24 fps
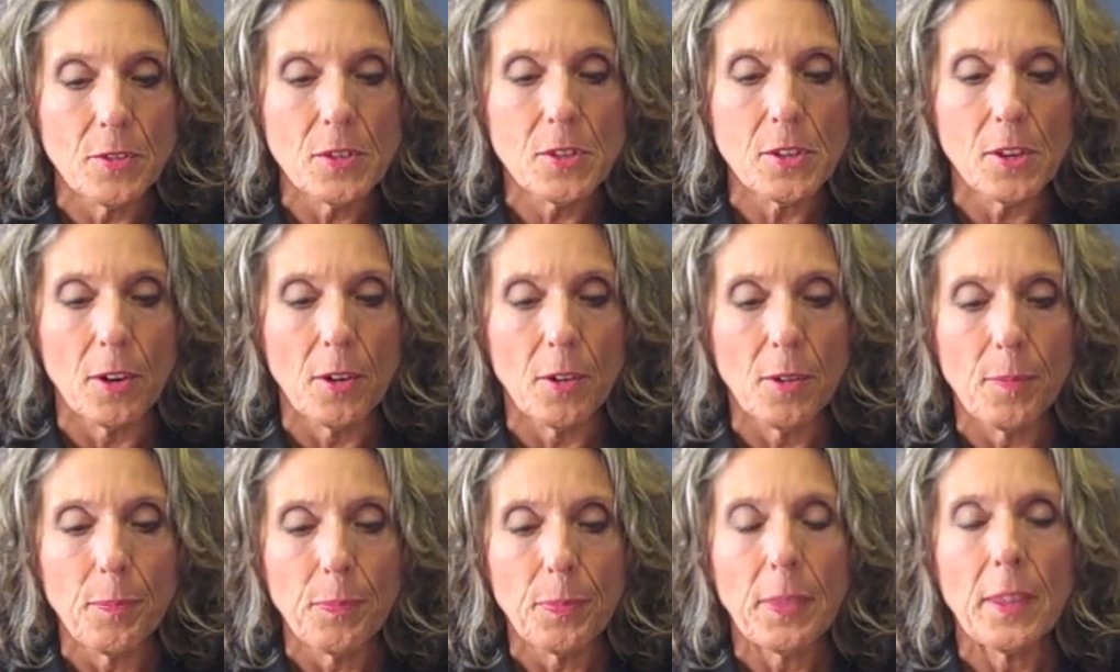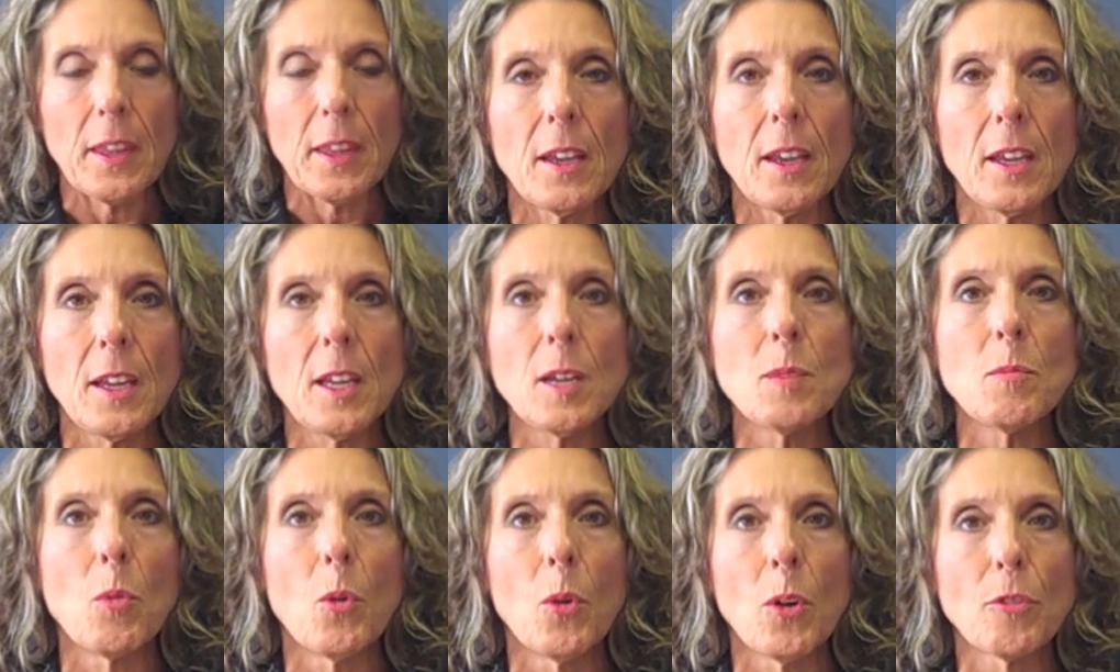So
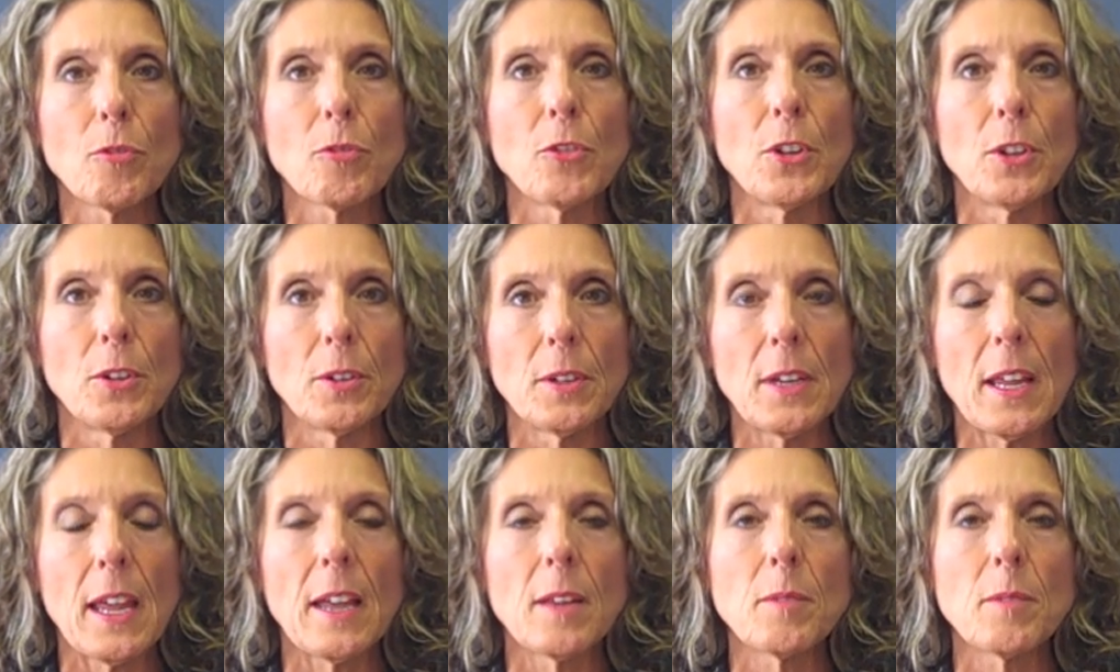eat more food.